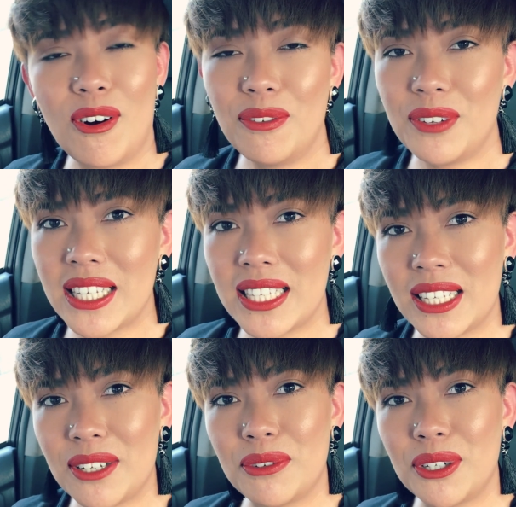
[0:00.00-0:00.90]

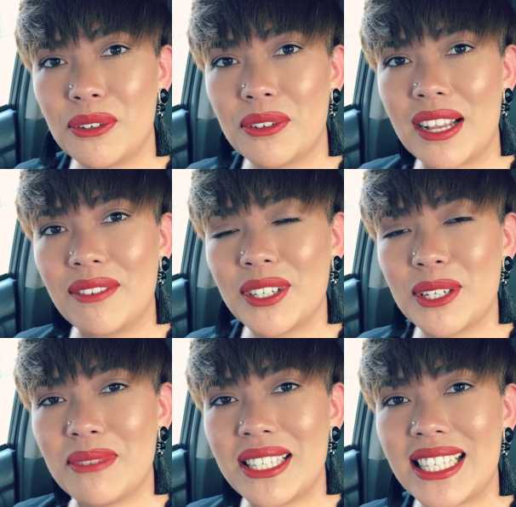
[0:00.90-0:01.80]
Obviously, we know that
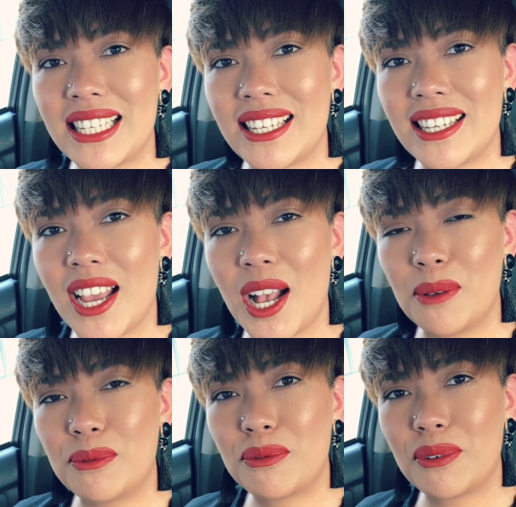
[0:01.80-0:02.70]
vitamin C
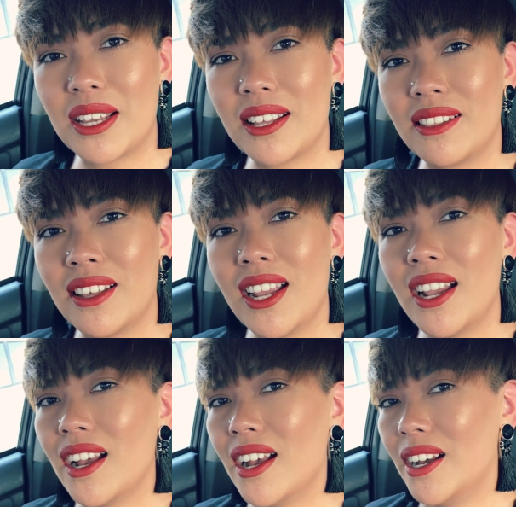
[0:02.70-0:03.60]
helps with
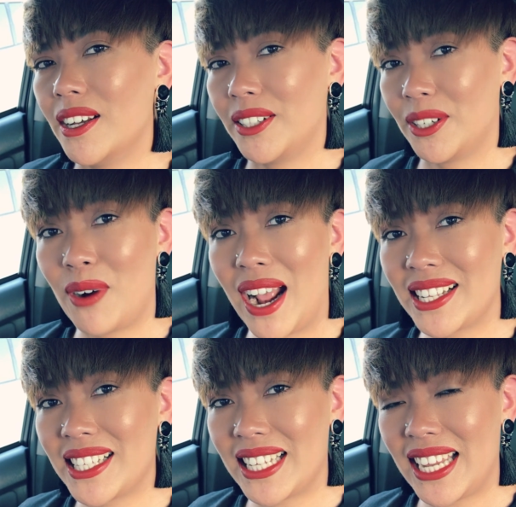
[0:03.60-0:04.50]
the
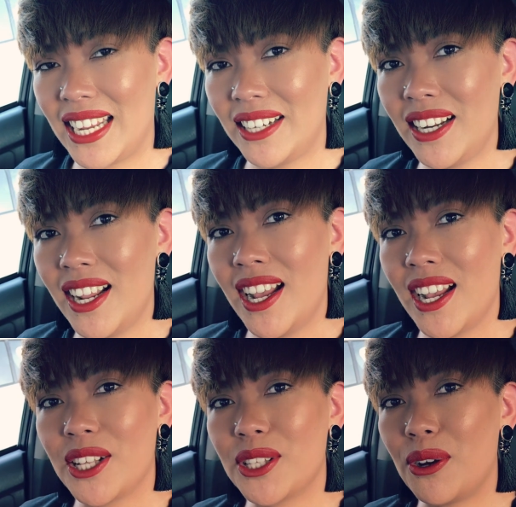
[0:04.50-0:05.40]
cracked skin.
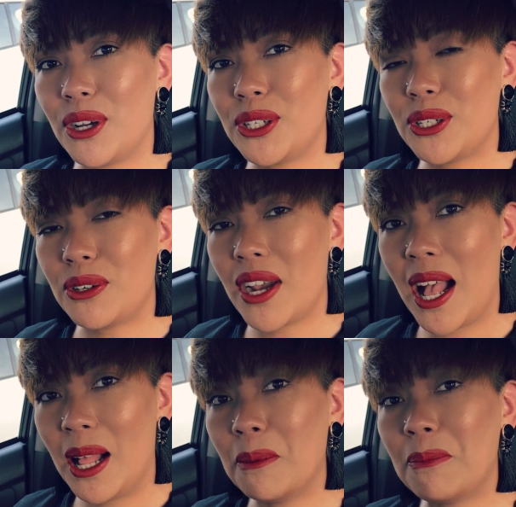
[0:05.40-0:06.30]
It's going to
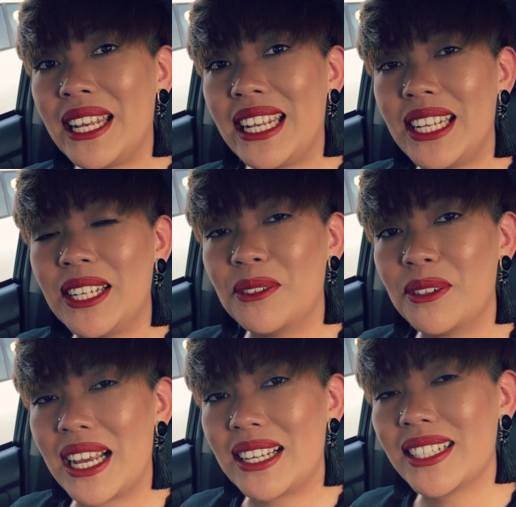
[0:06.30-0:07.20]
help
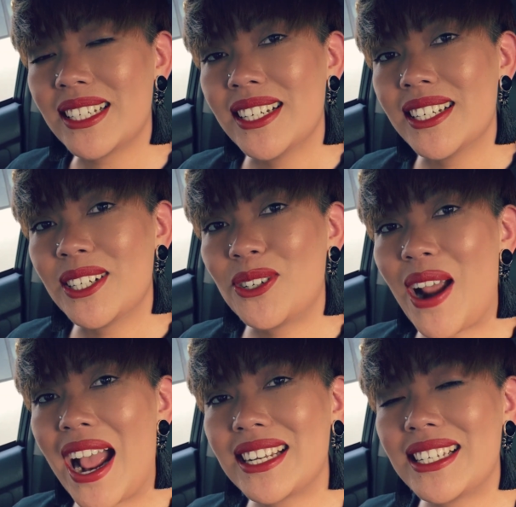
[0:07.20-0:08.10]
heal that
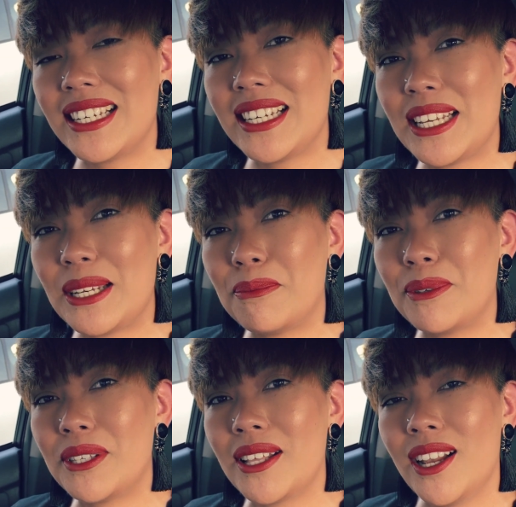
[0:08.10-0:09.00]
cracked
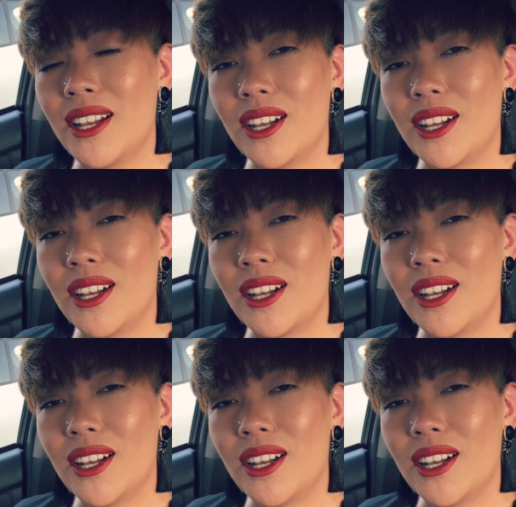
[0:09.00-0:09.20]
lips,